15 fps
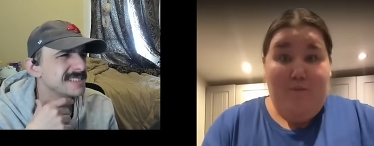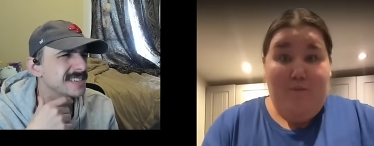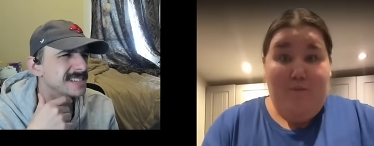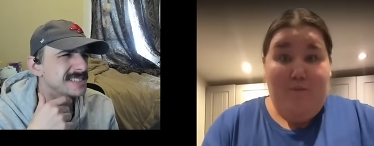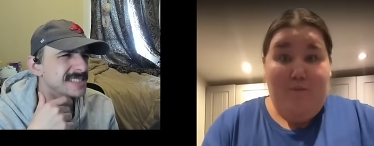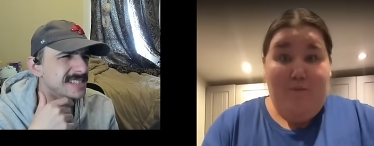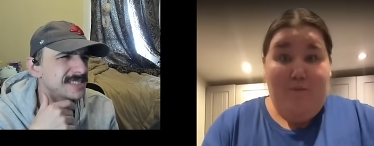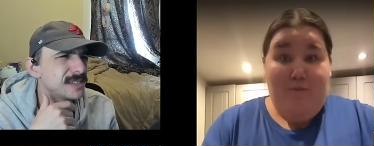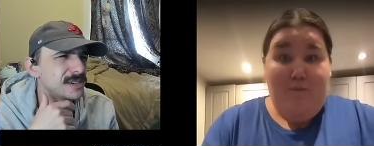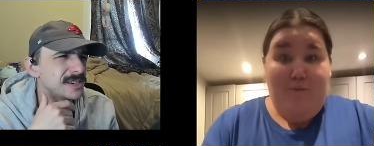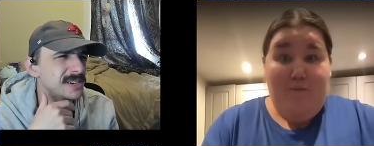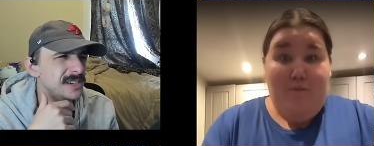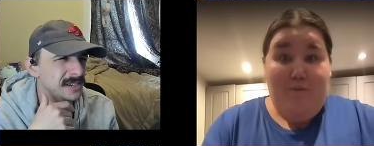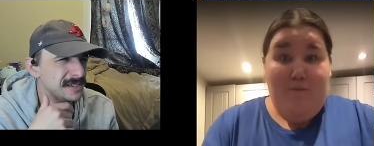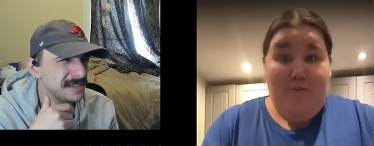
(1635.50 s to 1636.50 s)
Speaker 1: Does this look
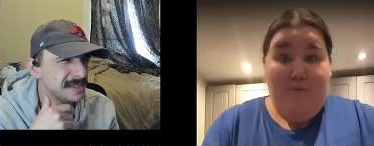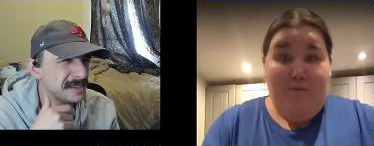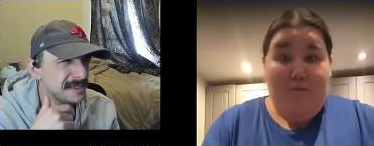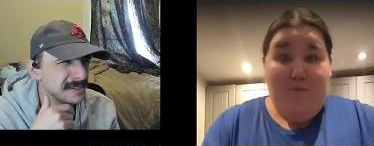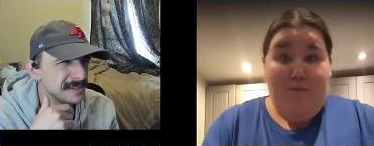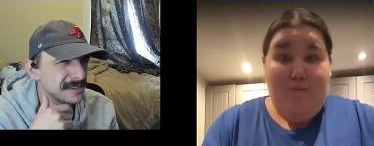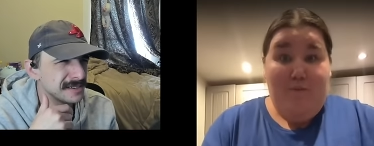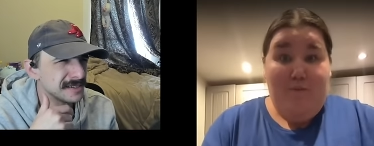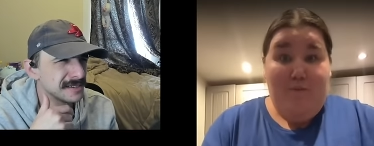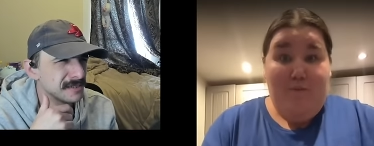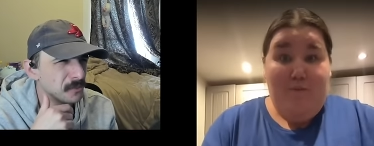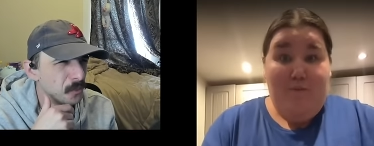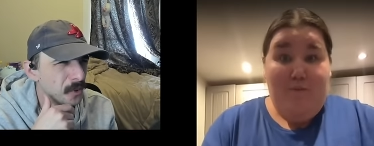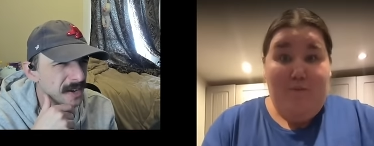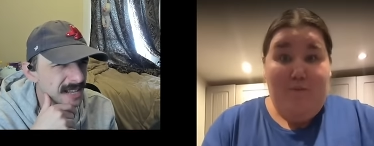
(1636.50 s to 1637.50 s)
good?
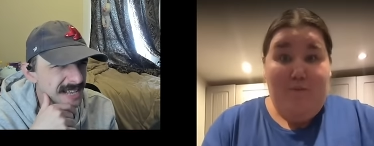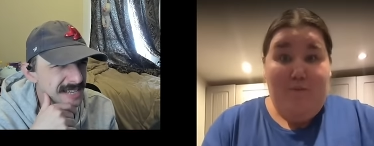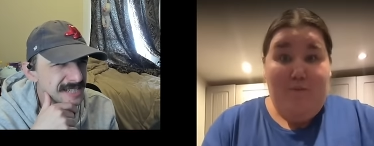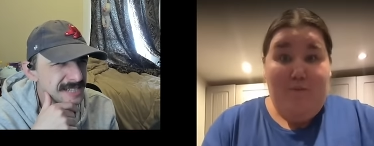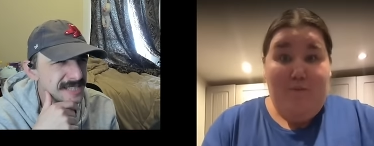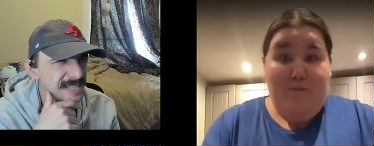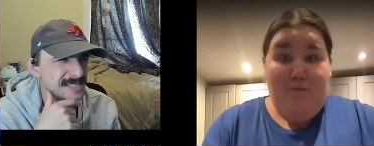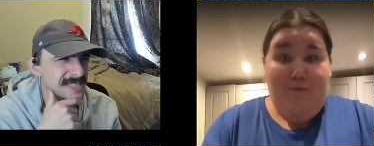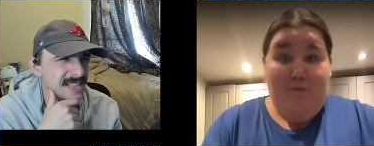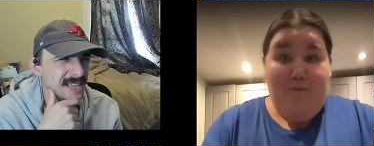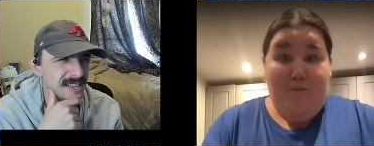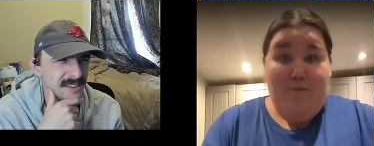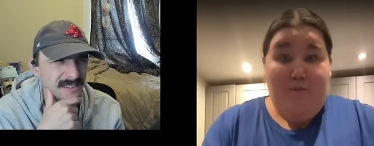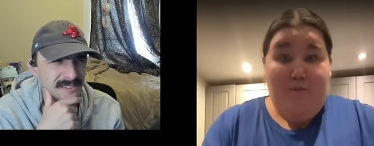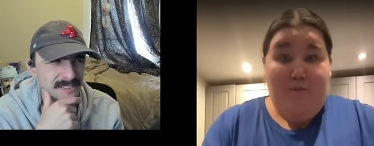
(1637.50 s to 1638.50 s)
What is this
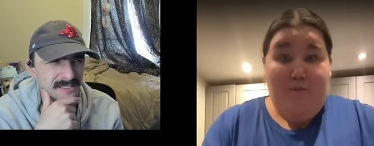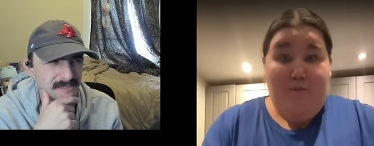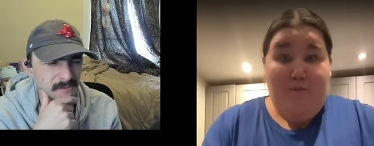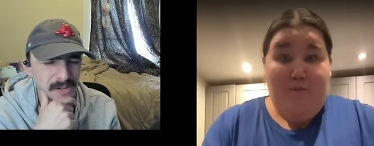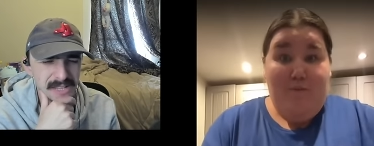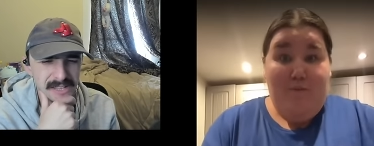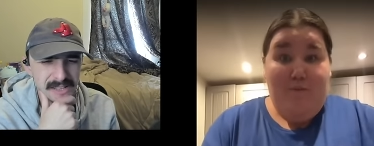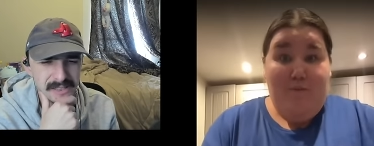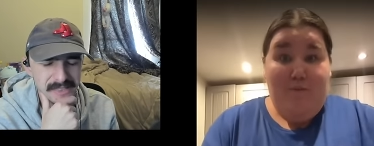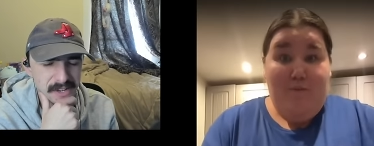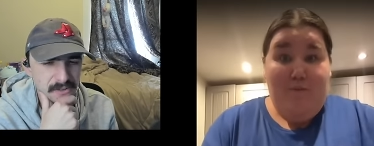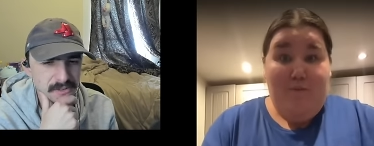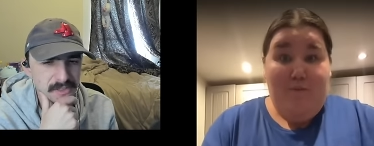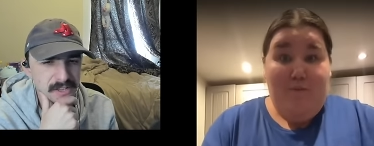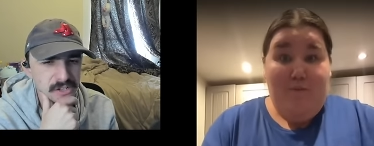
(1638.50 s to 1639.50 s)
thing? But it
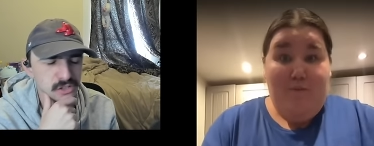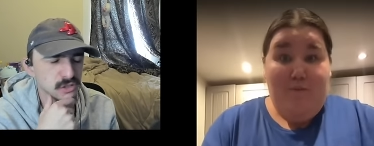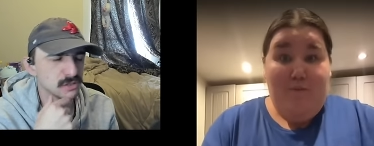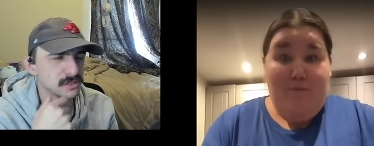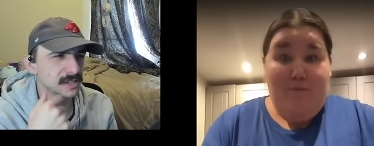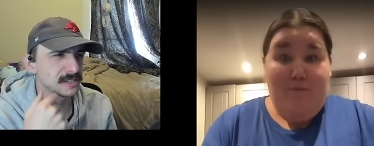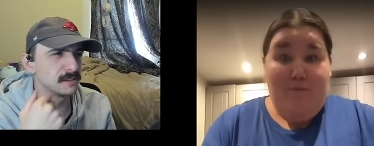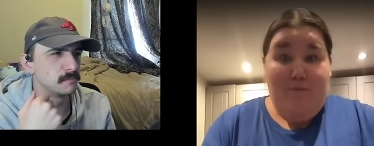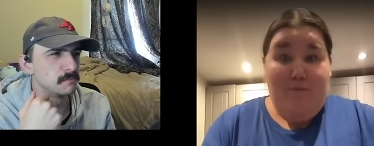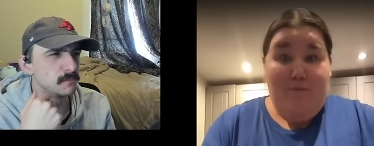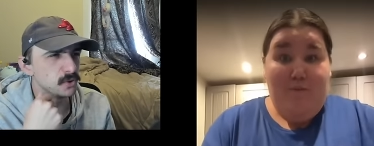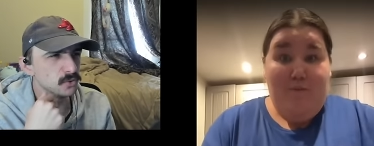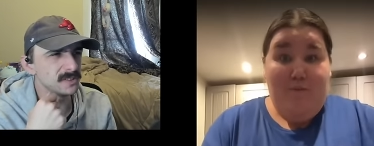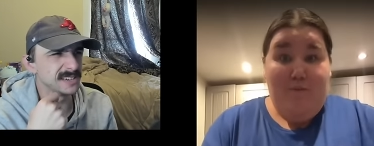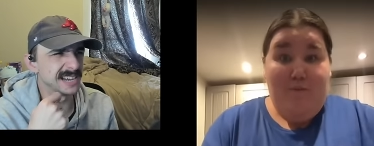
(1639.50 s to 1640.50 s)
literally just looks like some
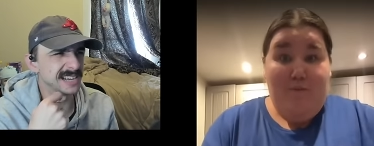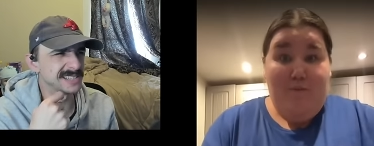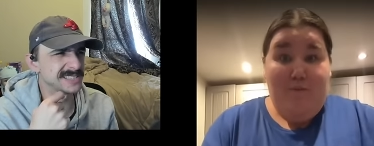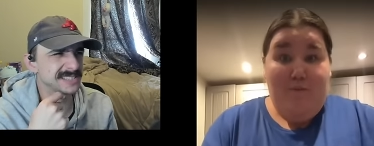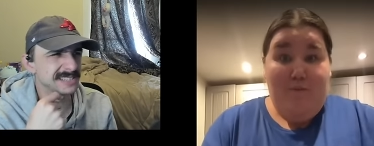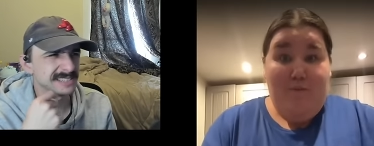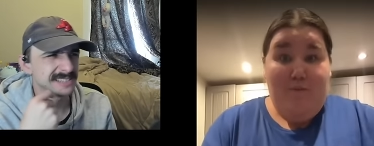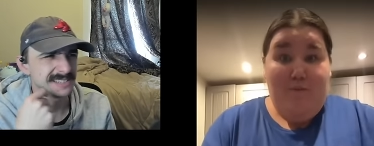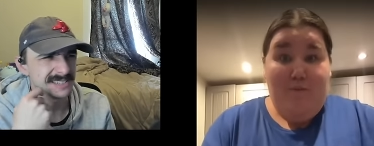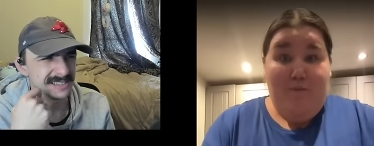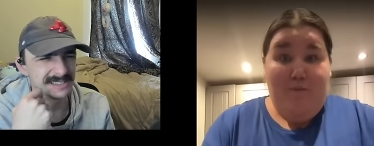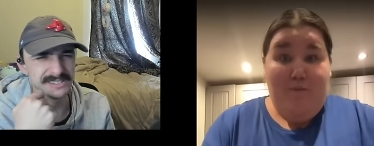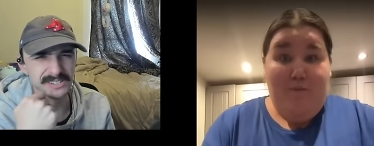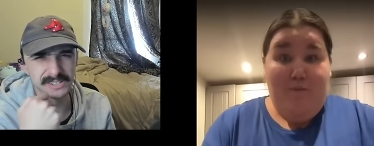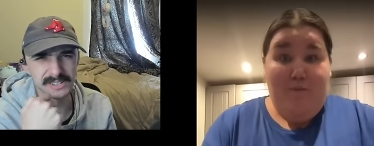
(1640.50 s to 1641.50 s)
moon dust. And
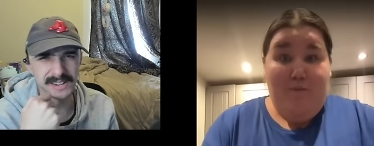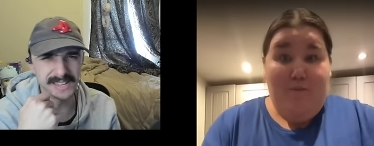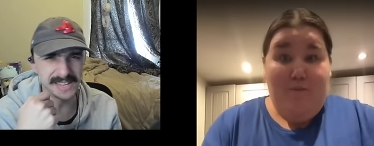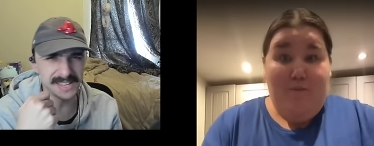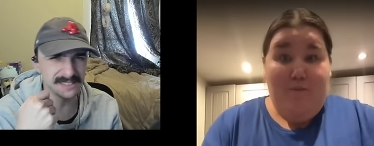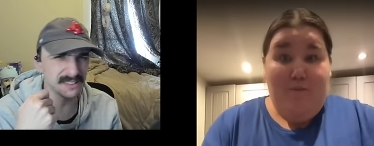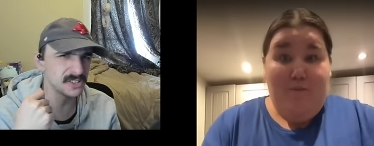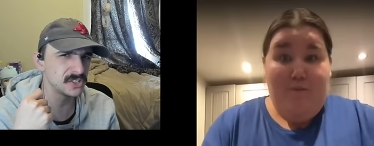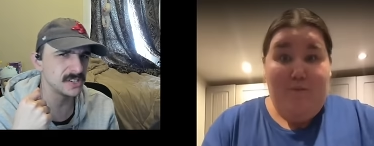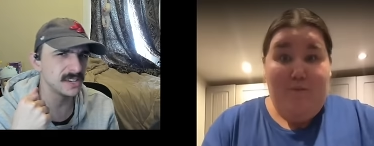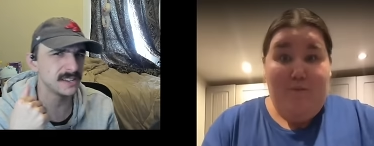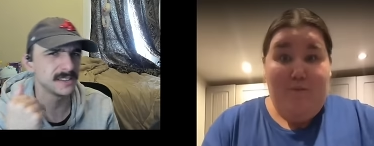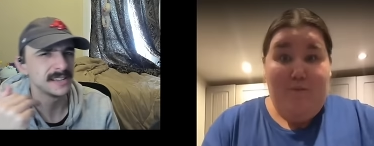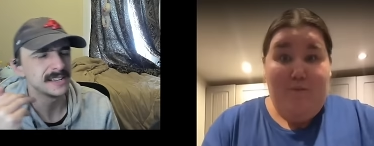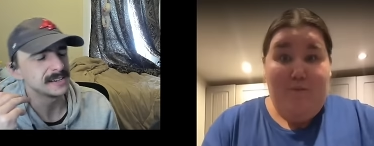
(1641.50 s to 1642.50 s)
she's gonna eat this shit?
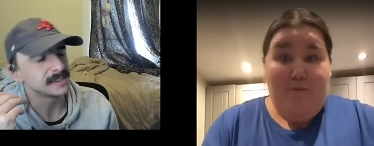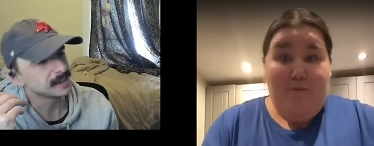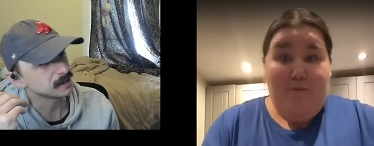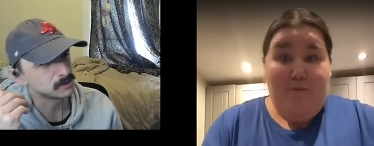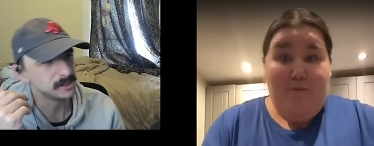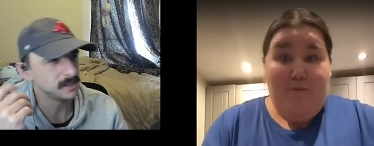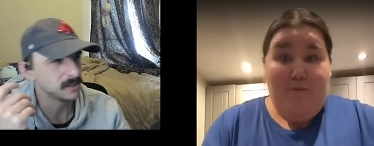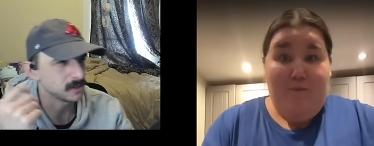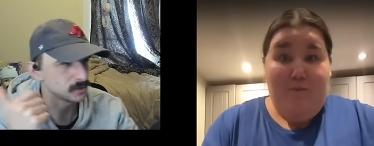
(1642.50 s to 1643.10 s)
Damn, she looks